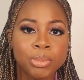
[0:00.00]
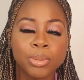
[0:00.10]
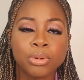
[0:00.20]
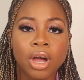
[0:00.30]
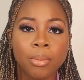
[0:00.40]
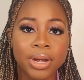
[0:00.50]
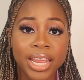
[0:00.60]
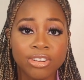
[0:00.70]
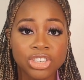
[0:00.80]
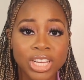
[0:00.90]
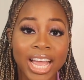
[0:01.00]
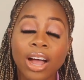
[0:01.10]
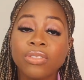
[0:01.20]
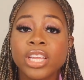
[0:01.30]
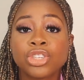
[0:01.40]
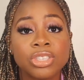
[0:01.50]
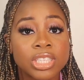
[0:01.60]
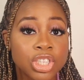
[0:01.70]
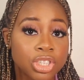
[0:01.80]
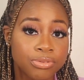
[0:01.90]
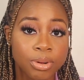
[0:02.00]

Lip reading: people come on here and share how they transition